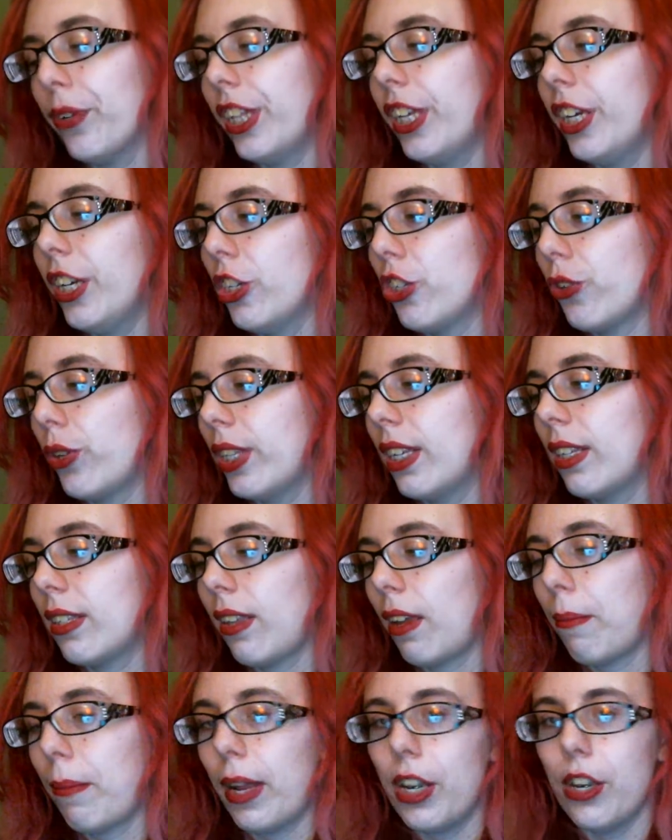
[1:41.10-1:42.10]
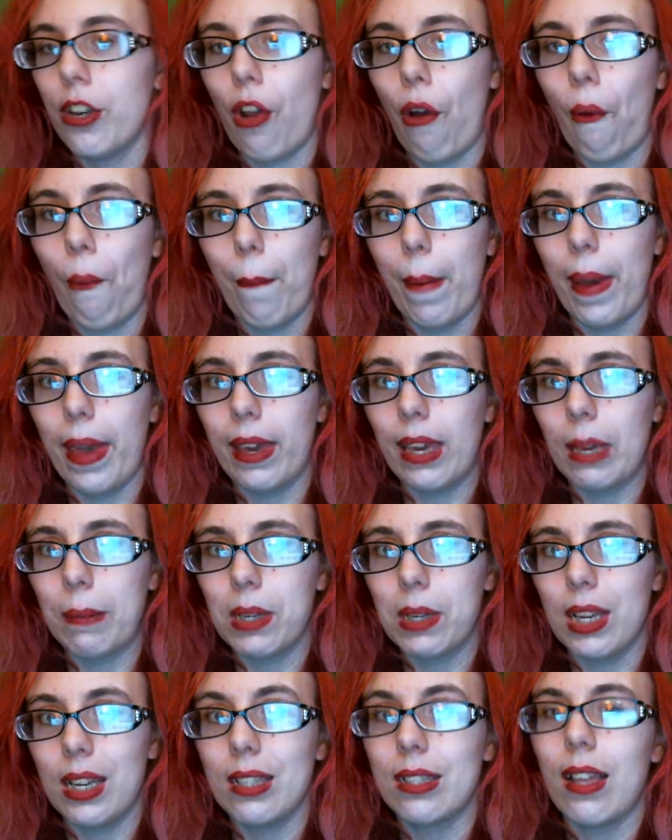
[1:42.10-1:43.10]
really enjoy this on my no makeup
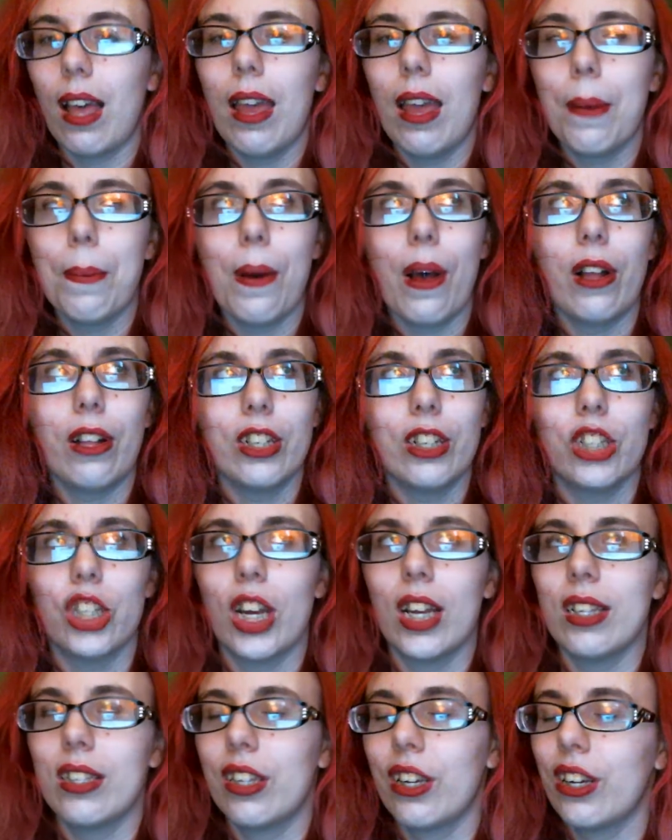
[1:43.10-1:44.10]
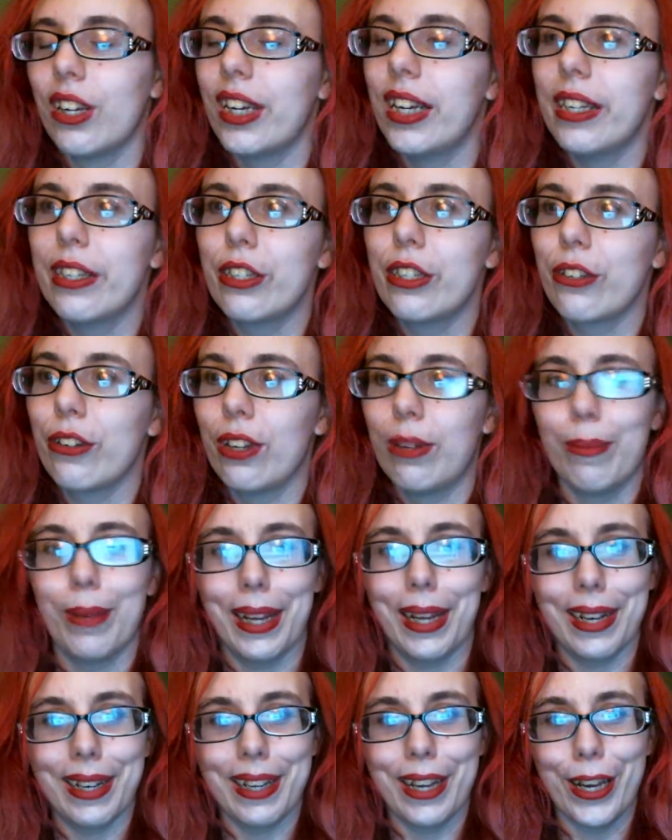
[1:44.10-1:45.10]
days. I apologize, there are kids
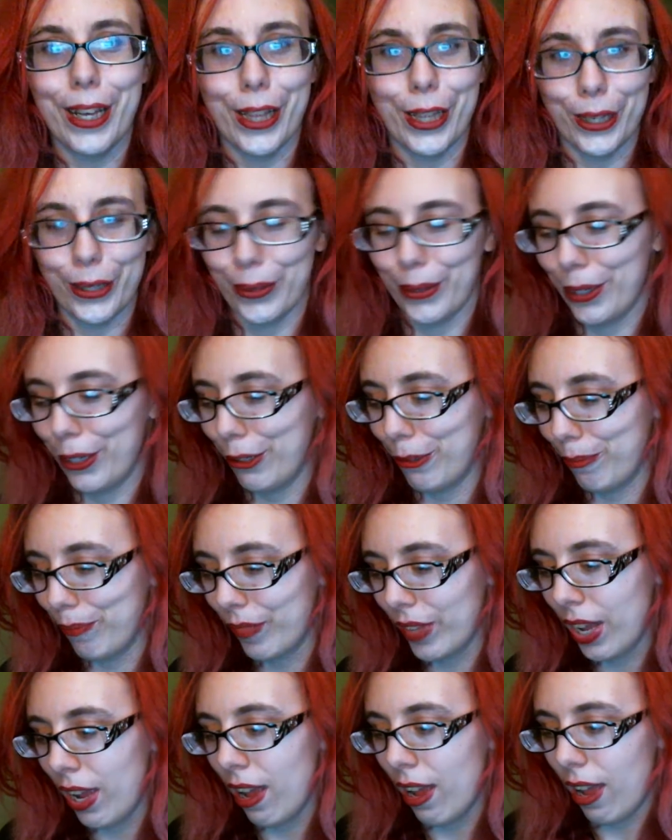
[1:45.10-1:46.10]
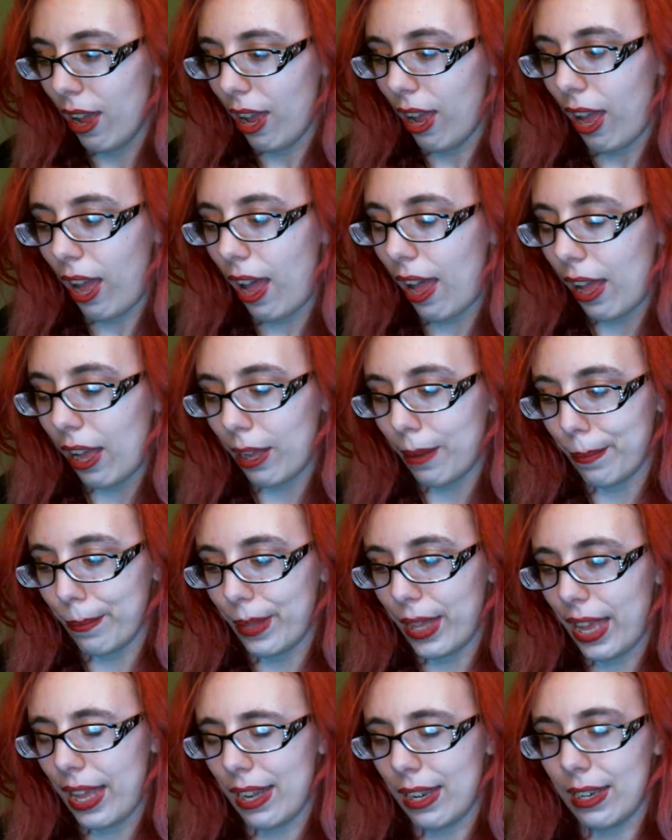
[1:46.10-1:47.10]
screaming in the other room.
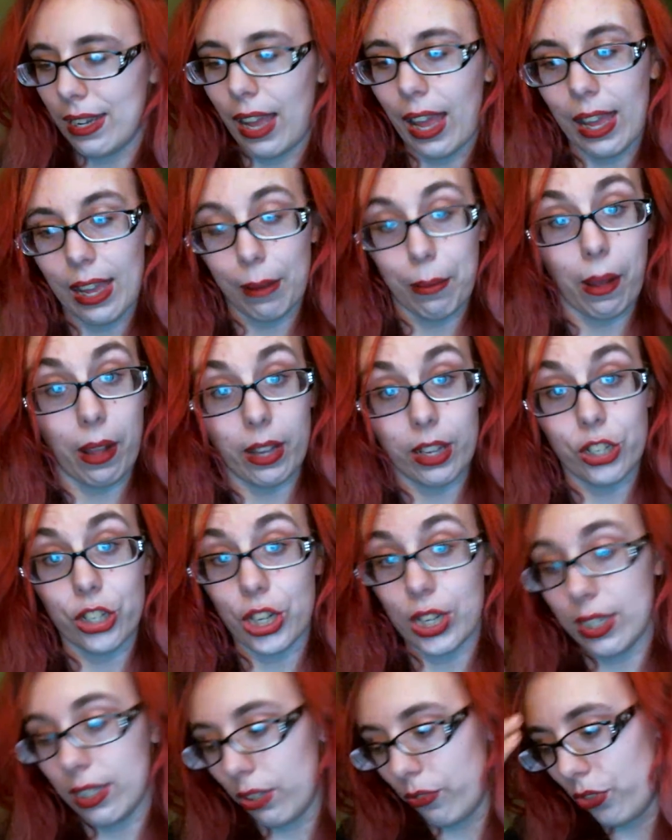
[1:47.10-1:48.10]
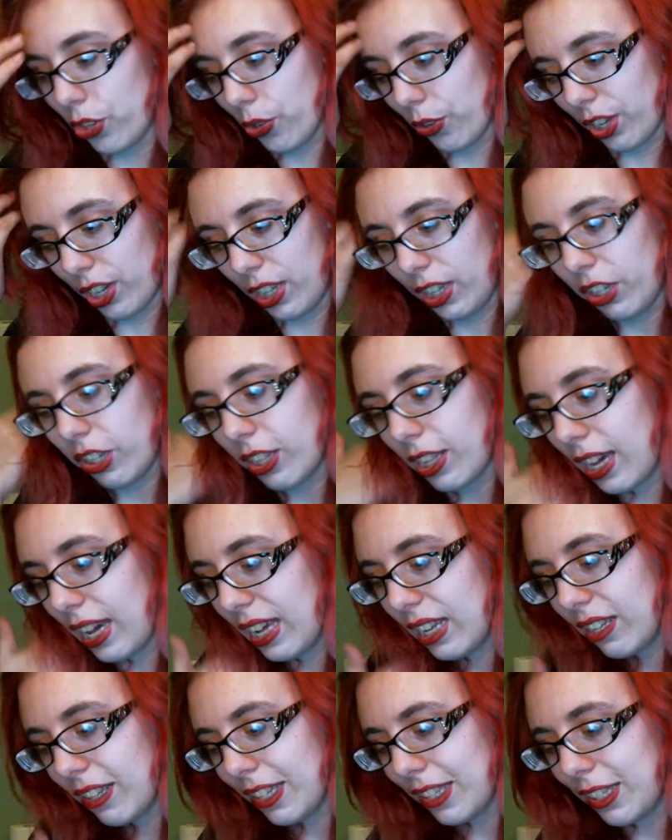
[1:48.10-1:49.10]
And I apologize if you can hear
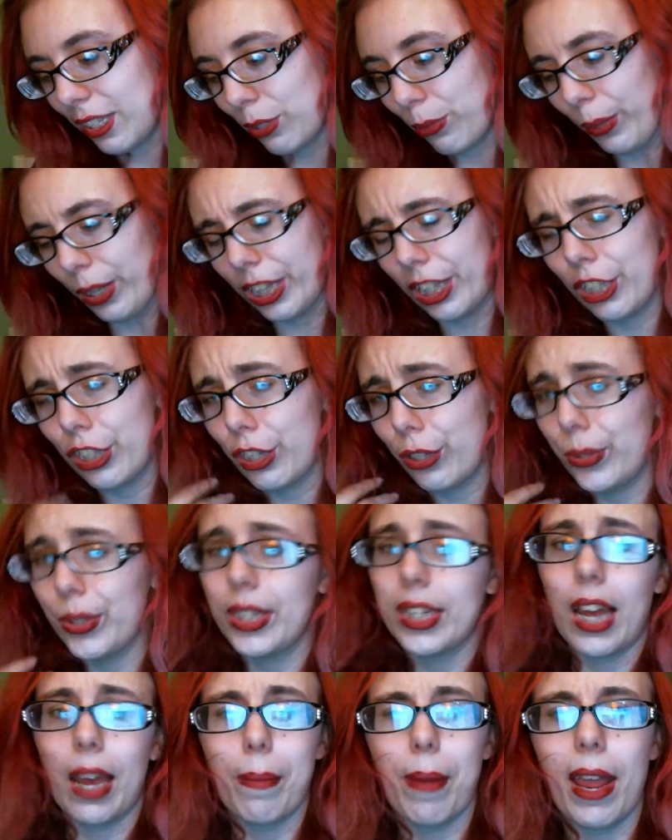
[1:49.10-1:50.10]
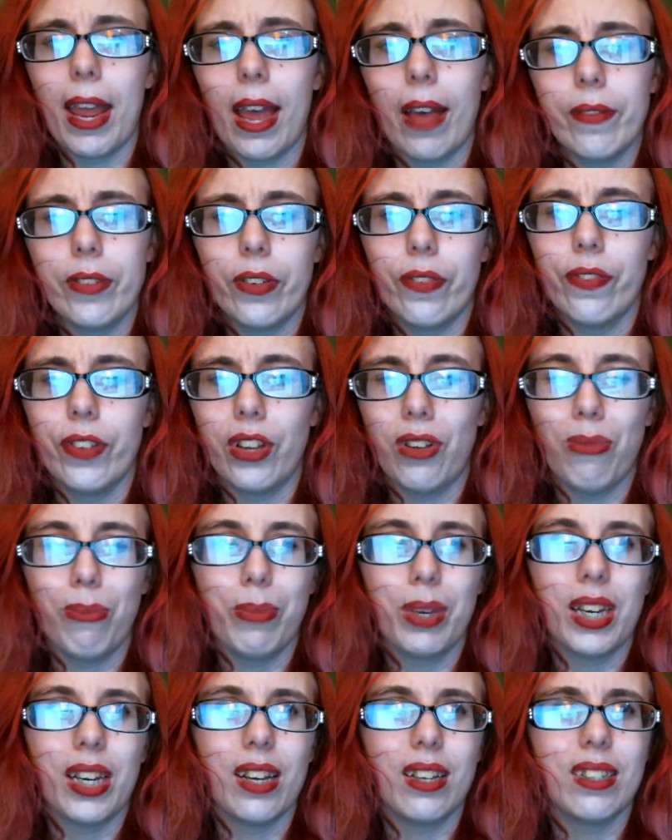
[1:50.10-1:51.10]
that. This is really the only time I have to film
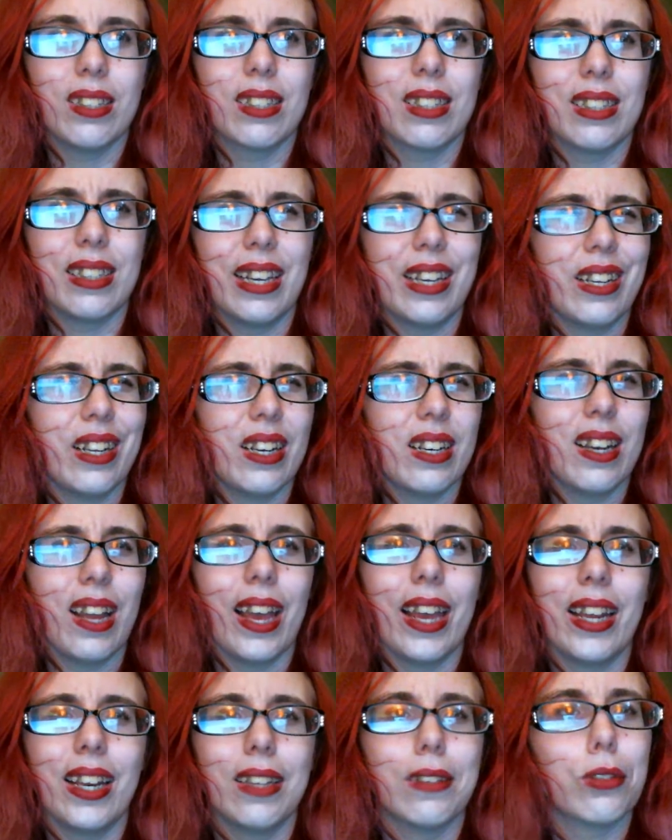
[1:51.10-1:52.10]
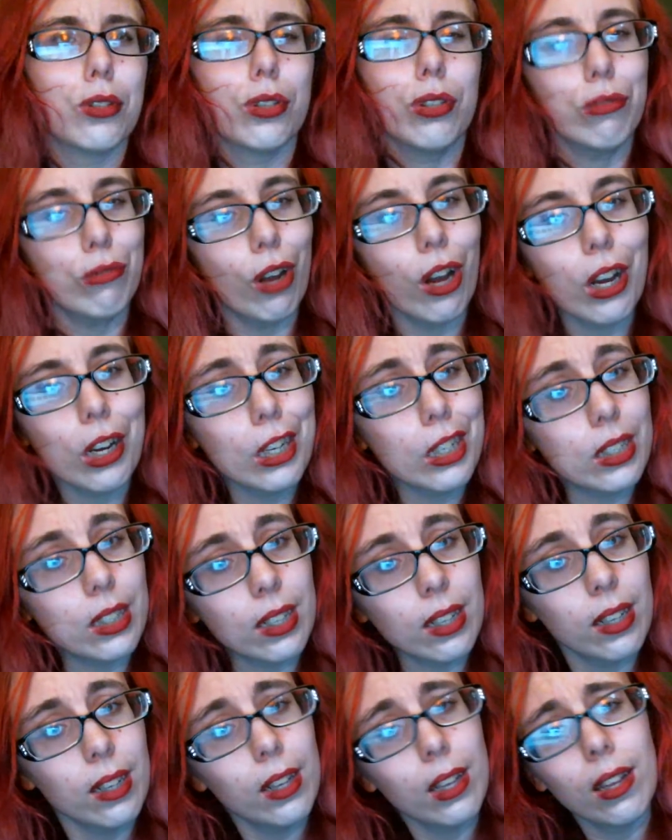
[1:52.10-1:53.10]
because late at night it's too
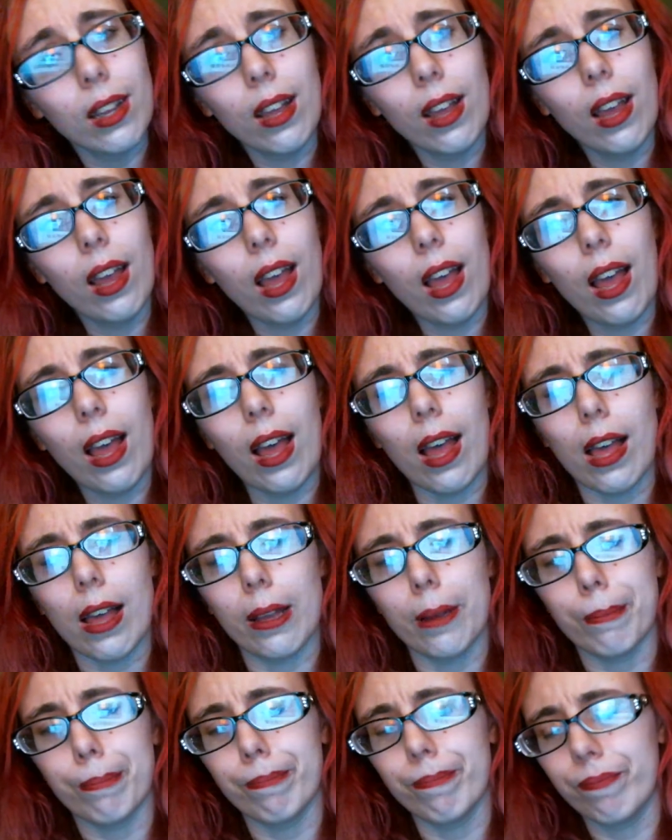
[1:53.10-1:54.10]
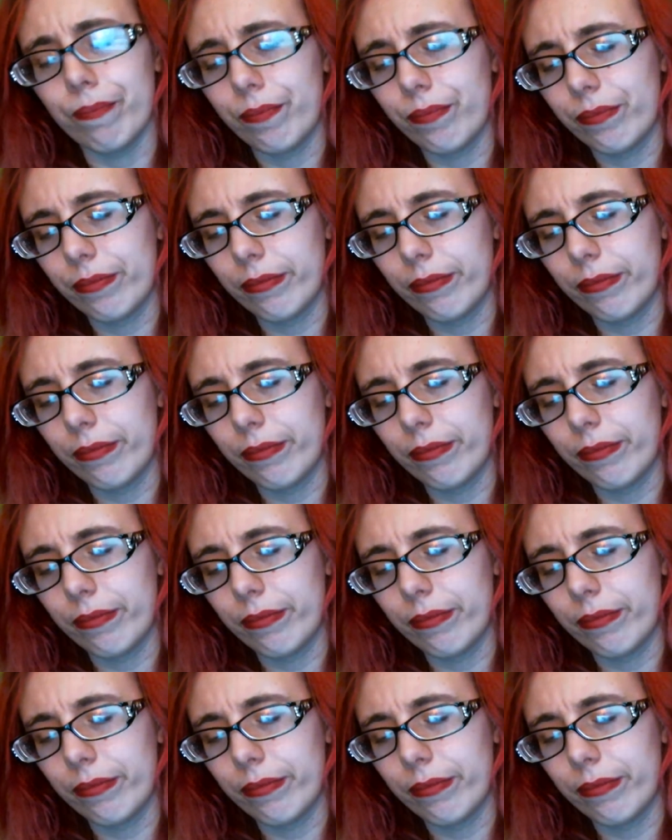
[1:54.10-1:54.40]
dark. And